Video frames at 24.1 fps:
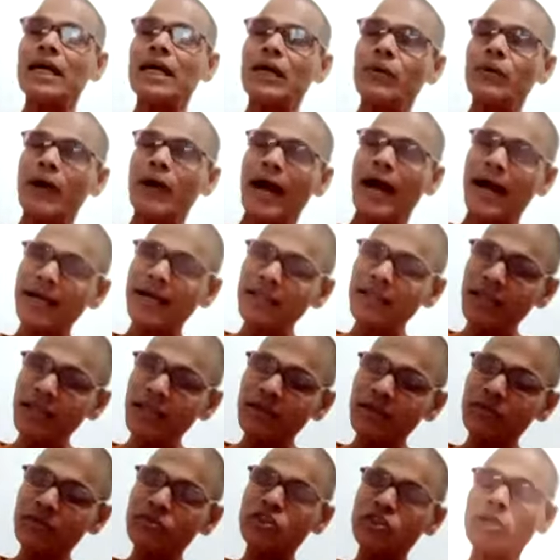either
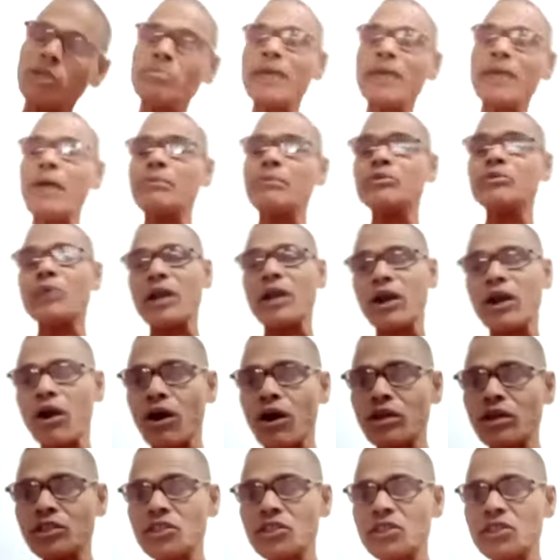sometimes you are
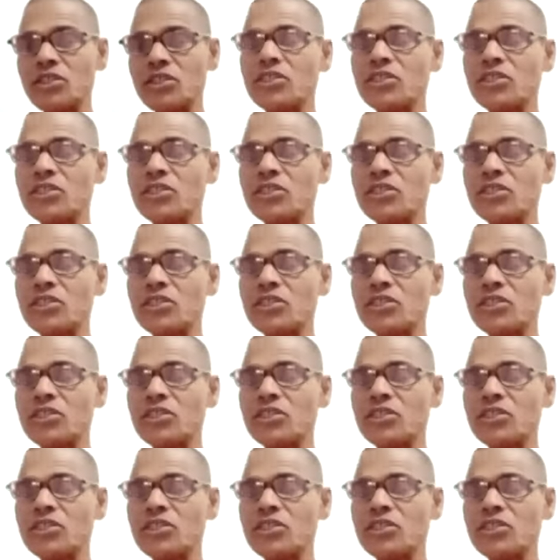conscious,